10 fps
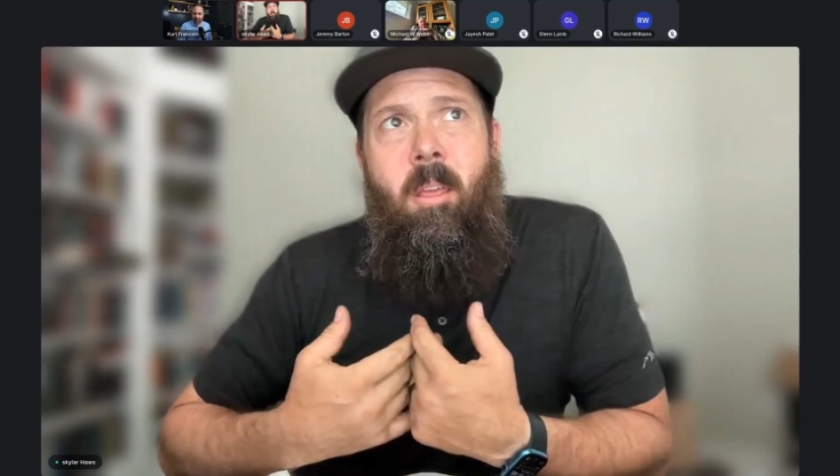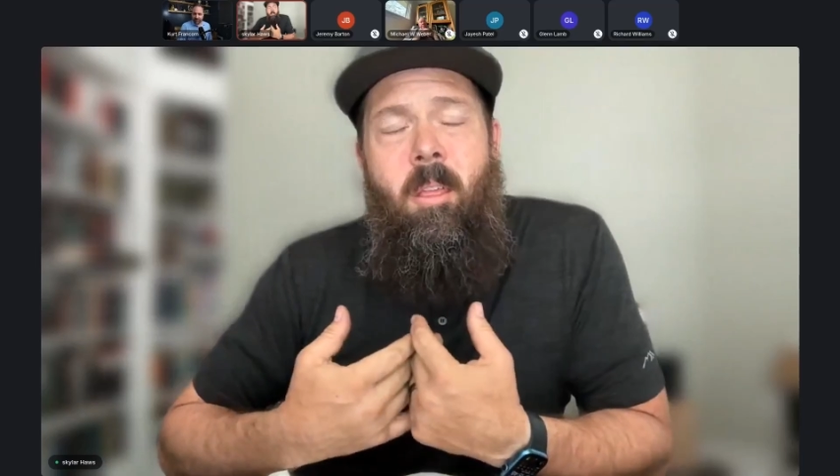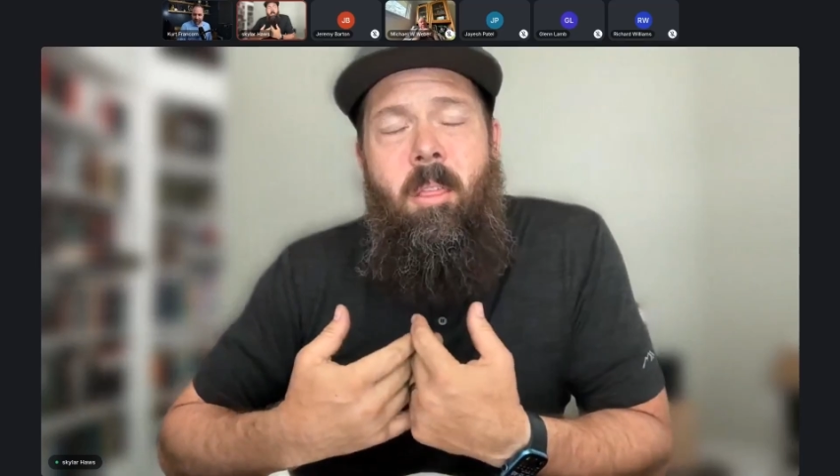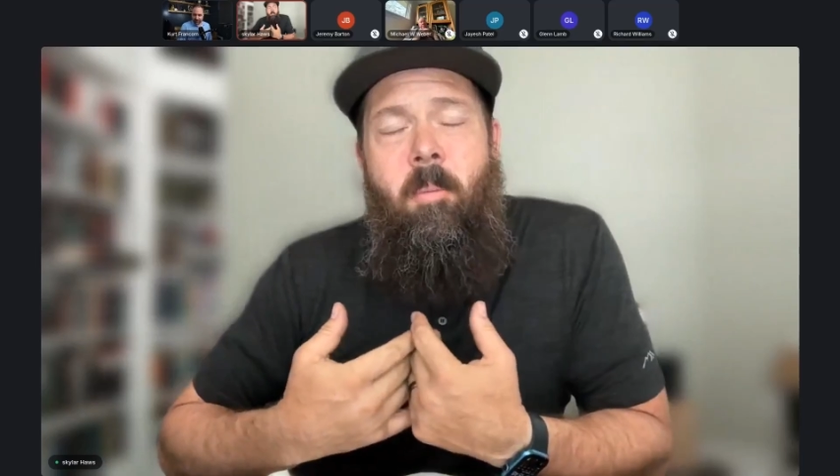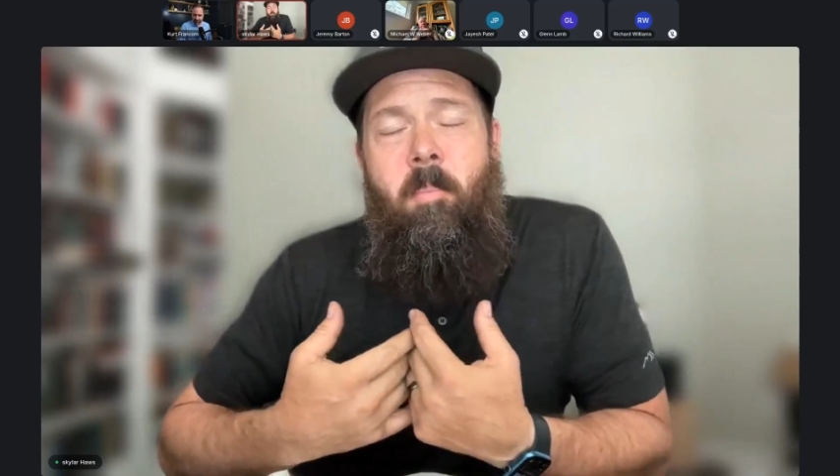
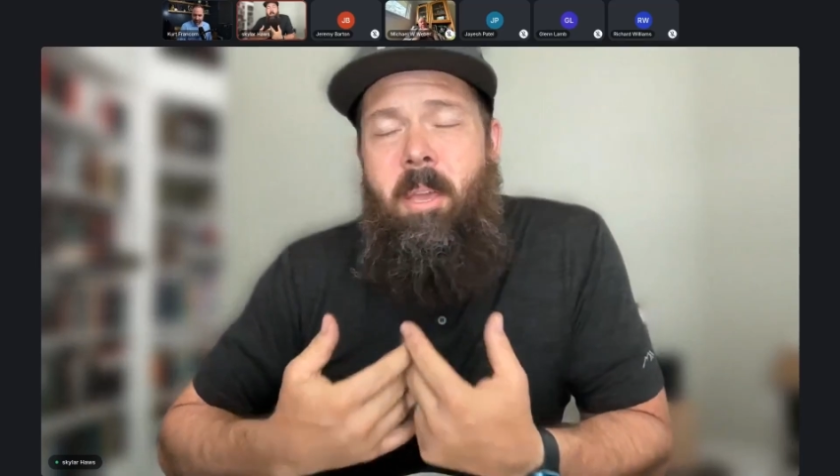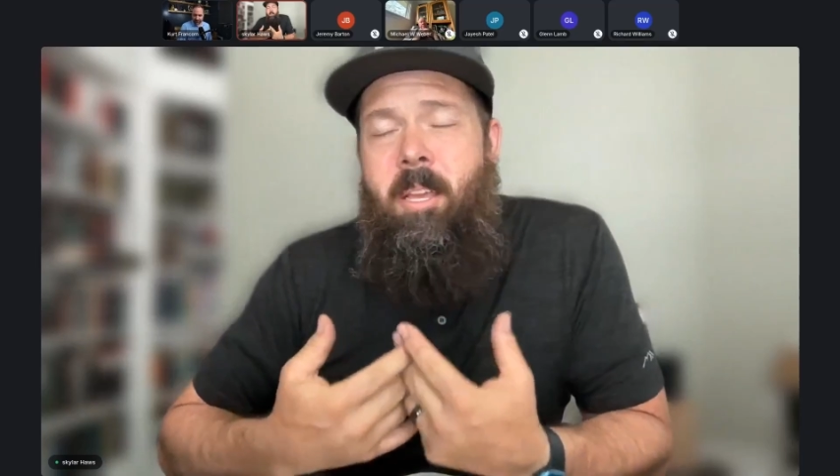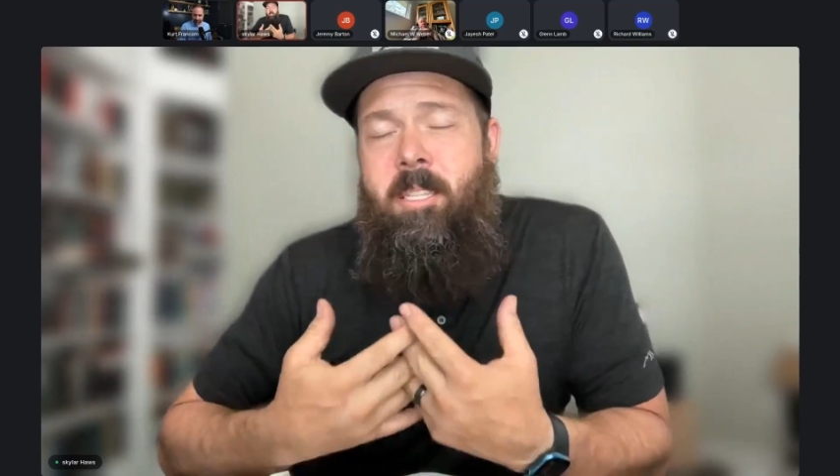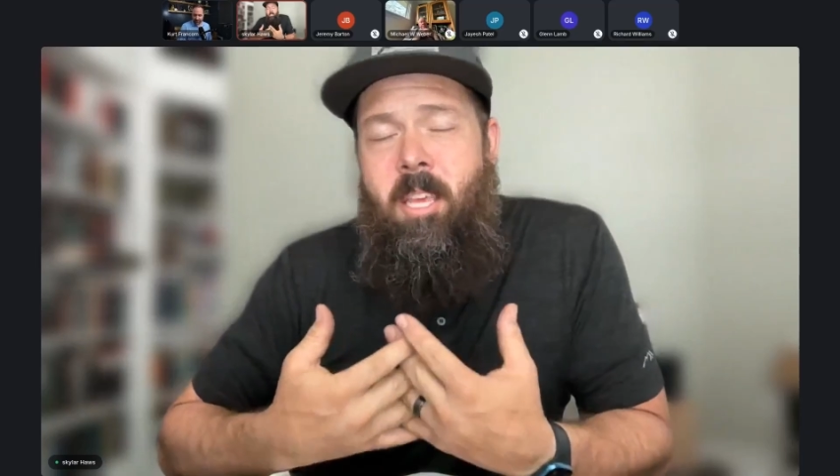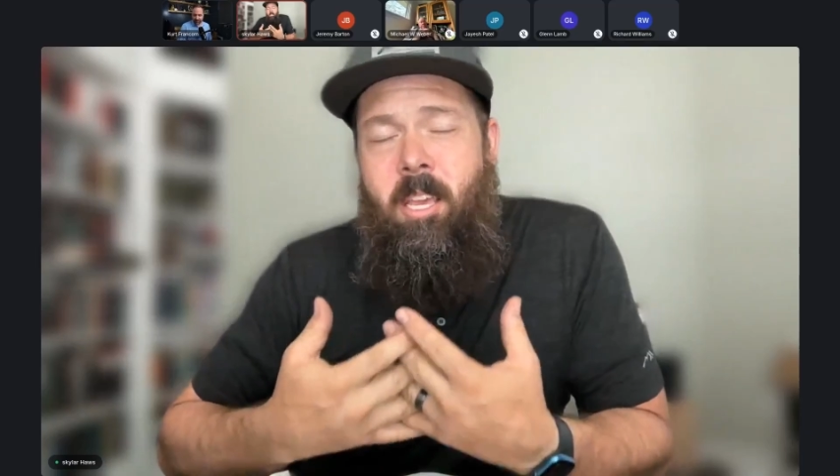the
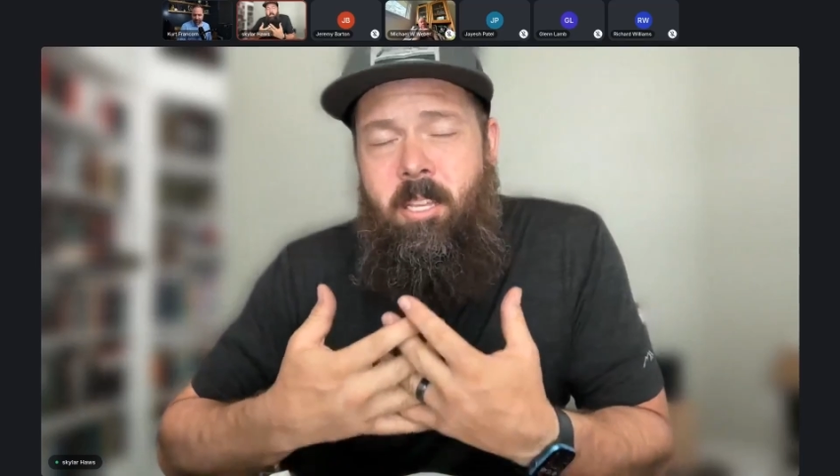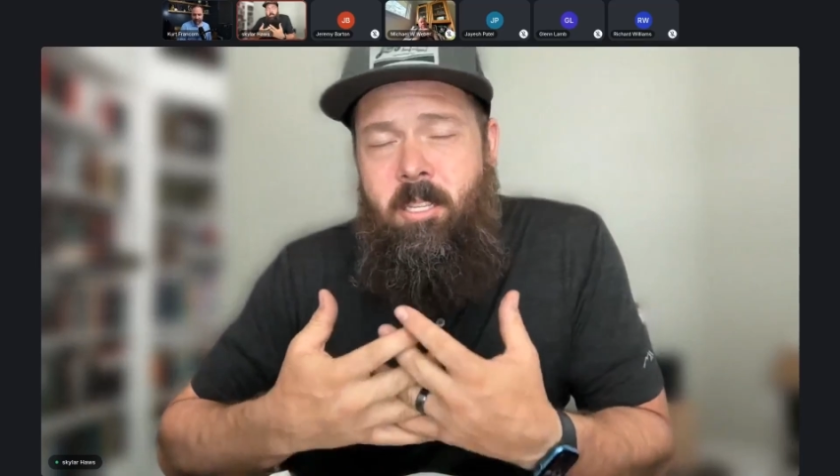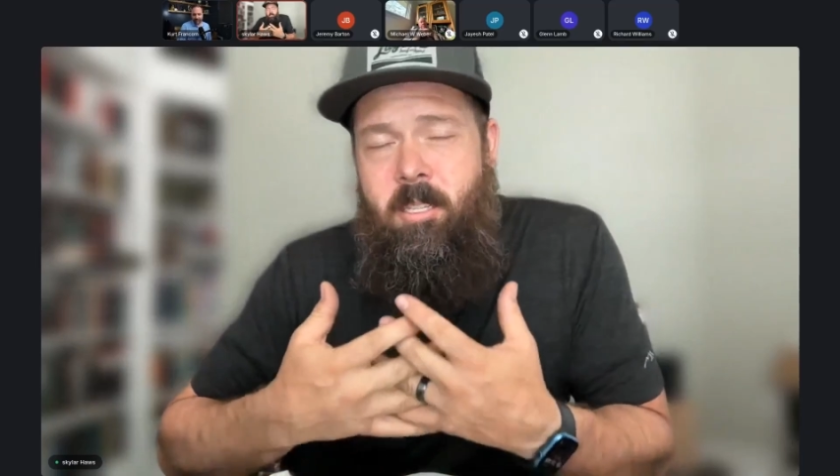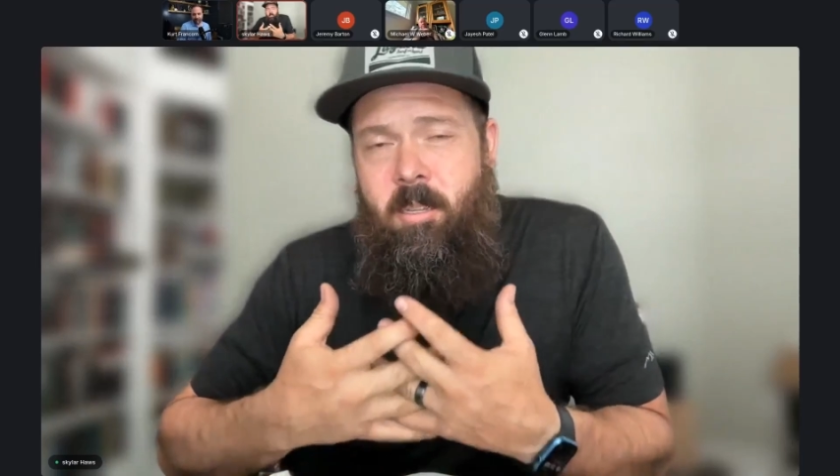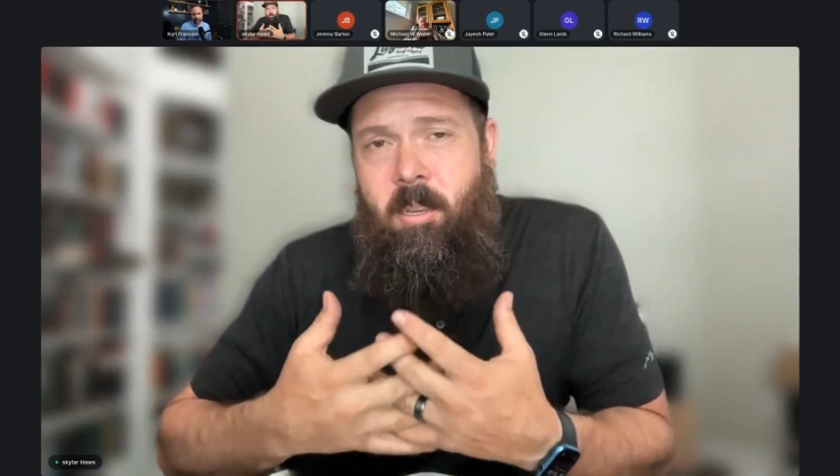biggest thing is,